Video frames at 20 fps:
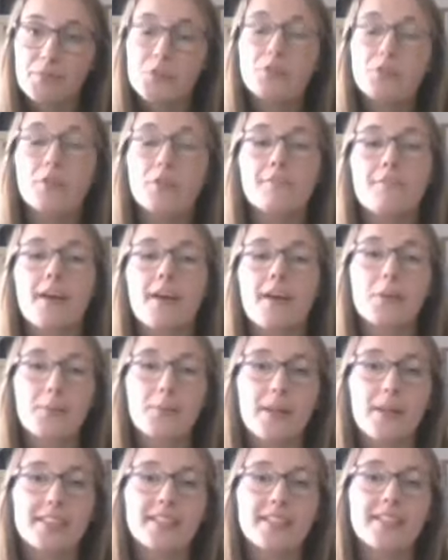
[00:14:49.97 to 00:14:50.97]
So the
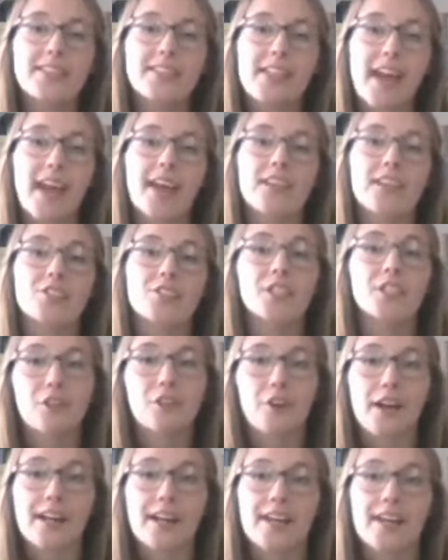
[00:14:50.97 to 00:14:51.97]
phytoplankton is actually
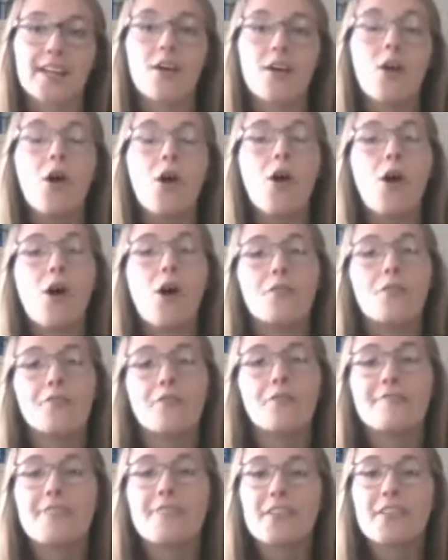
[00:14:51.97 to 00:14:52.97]
creating
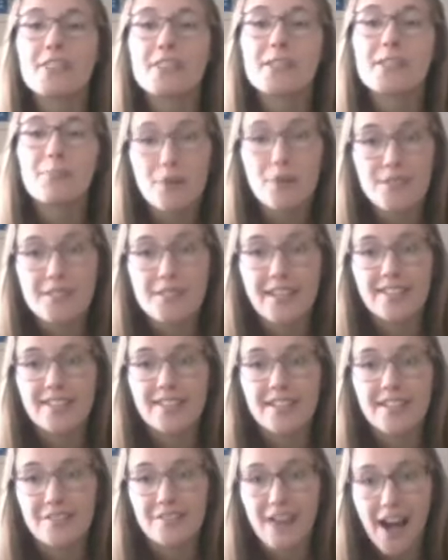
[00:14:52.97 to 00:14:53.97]
over
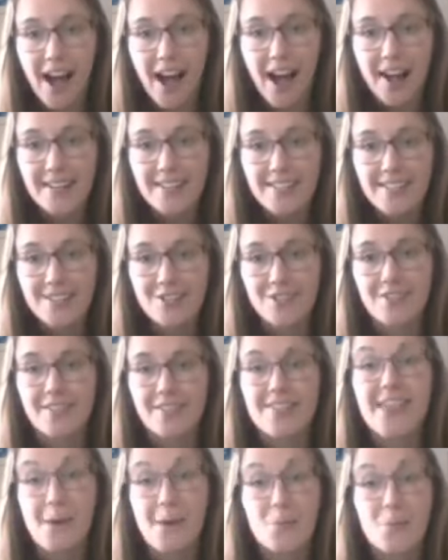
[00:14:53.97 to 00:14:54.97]
50% of the
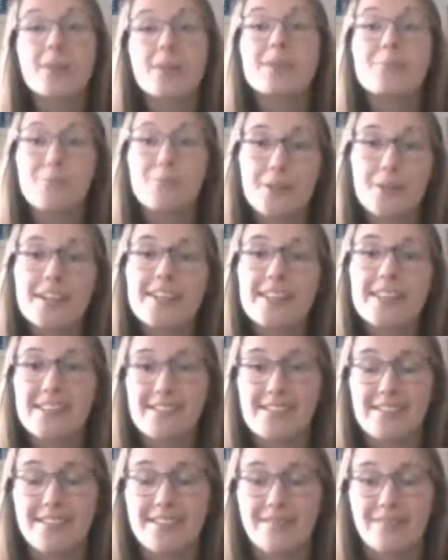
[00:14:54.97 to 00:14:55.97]
oxygen that we breathe.
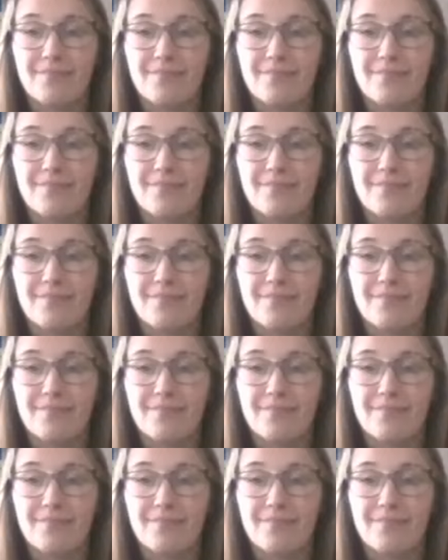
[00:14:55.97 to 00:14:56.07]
